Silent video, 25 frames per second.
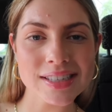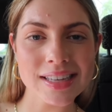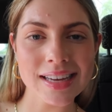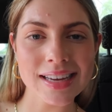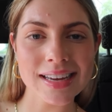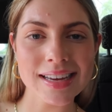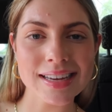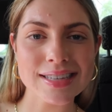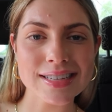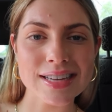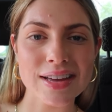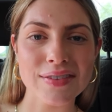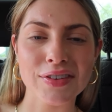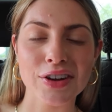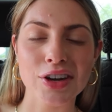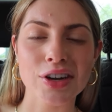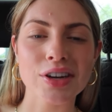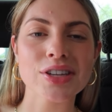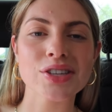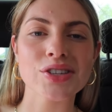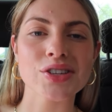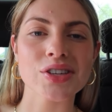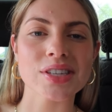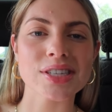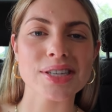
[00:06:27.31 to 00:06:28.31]
scene because I've
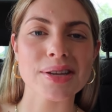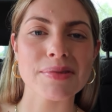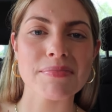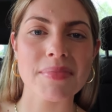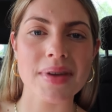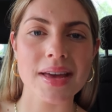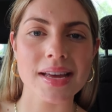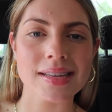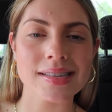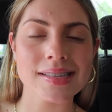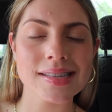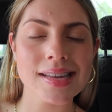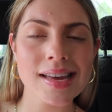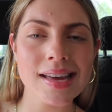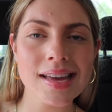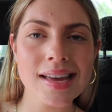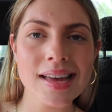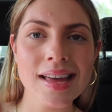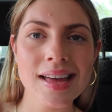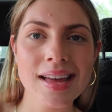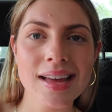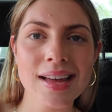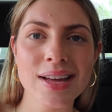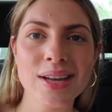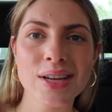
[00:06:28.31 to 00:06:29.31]
heard it's just amazing.